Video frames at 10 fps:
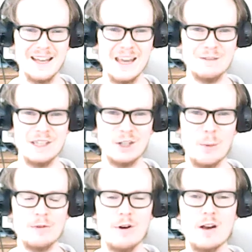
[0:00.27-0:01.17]
Davey,
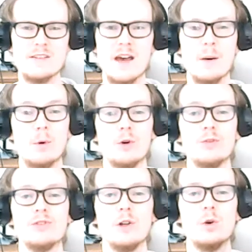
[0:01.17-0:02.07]
copywriter, and we're
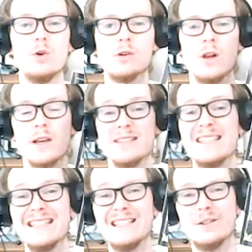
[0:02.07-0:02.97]
on to Law
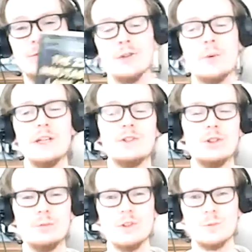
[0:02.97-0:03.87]
19 of the 22
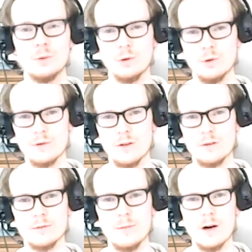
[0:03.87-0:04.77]
Immutable Laws
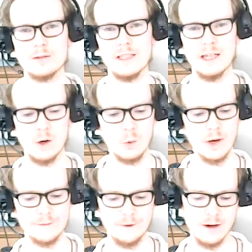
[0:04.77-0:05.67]
of Marketing, a
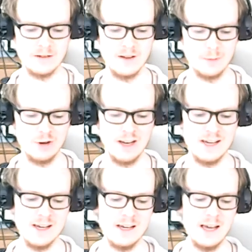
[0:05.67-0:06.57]
quick-fire summary.
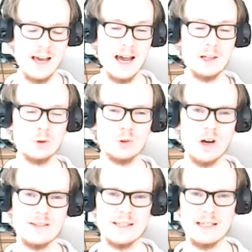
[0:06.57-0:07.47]
And Law
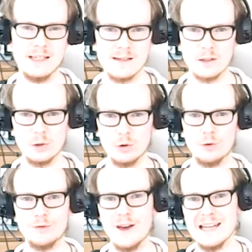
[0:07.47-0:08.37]
19 is the law
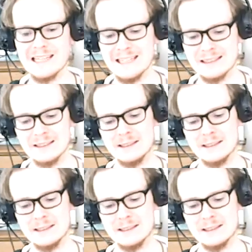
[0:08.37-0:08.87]
of failure.